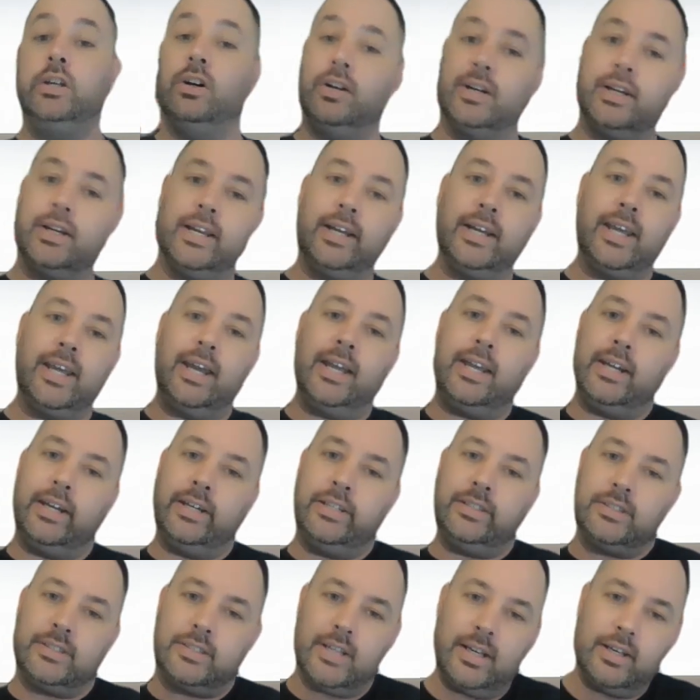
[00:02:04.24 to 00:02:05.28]
You're going to get
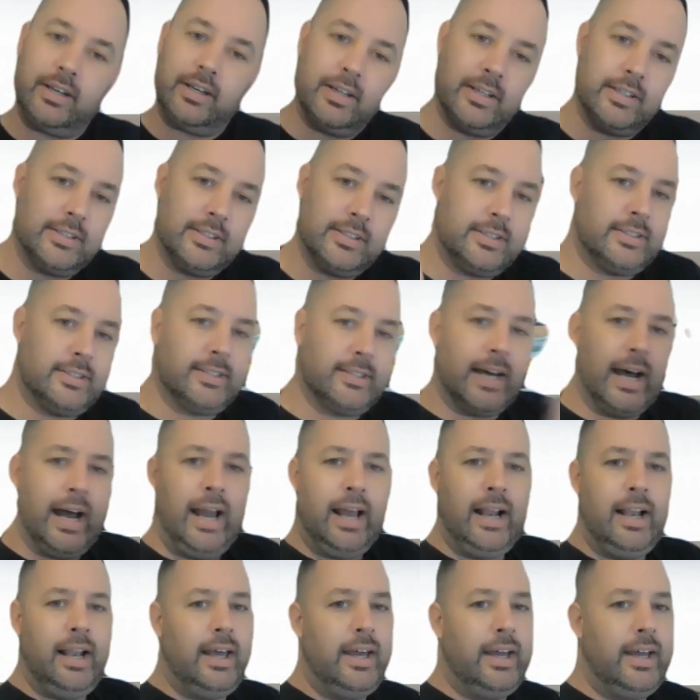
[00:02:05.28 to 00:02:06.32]
instant
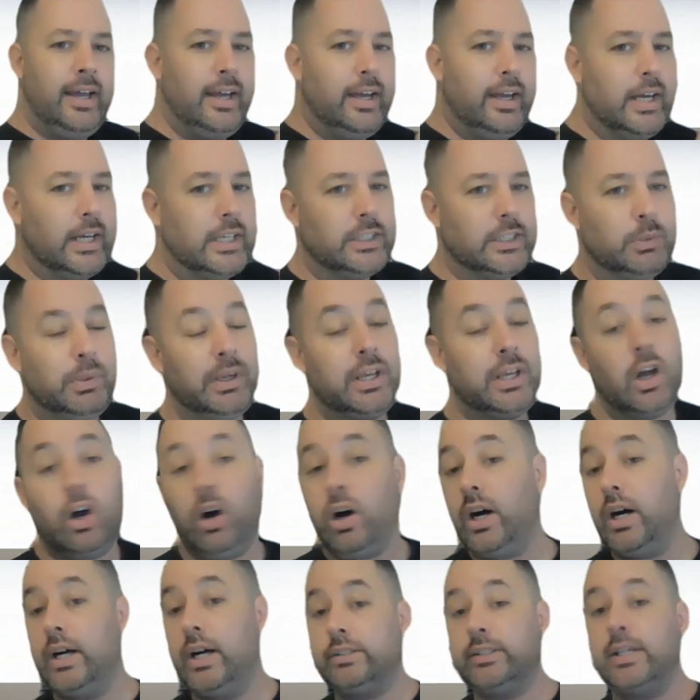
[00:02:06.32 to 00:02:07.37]
silence
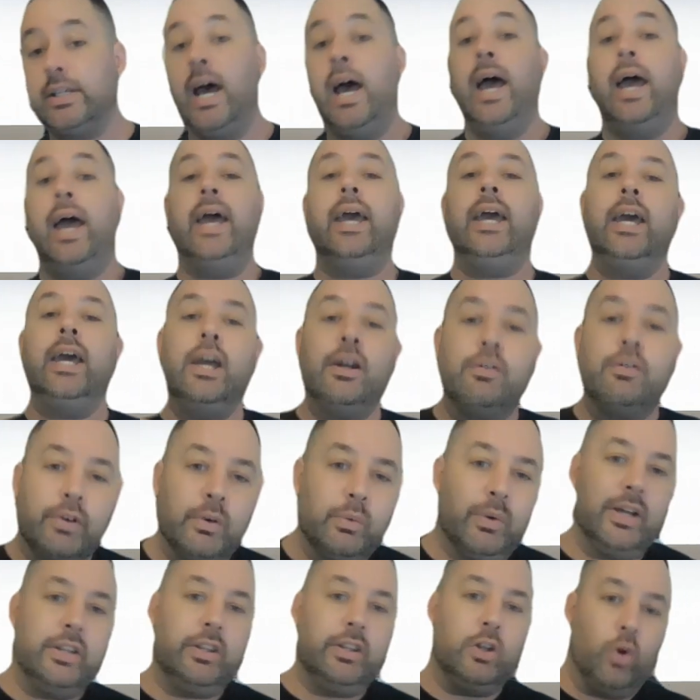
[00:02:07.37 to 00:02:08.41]
because
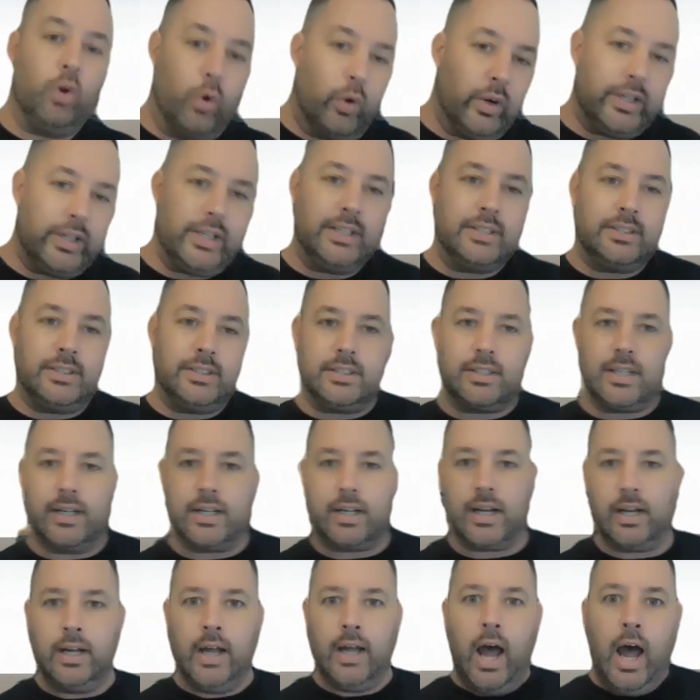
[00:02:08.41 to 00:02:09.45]
everyone in the audience is going
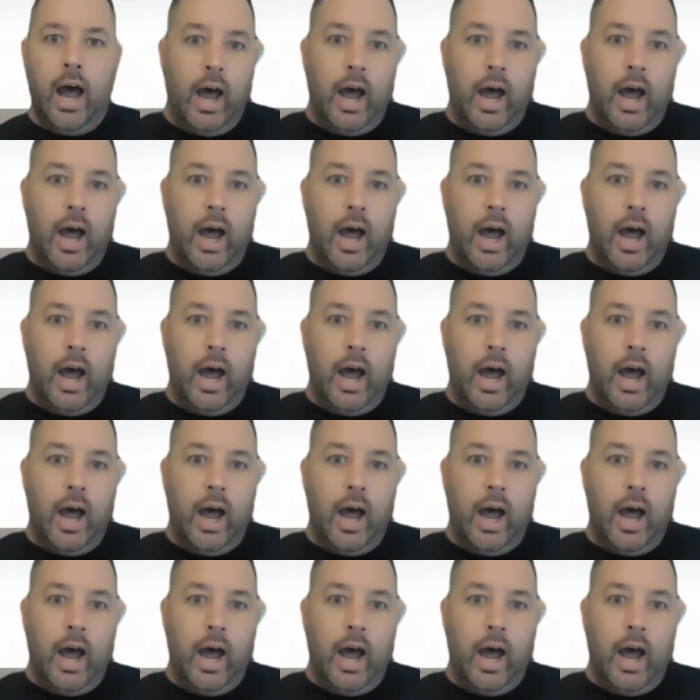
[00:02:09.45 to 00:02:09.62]
to go,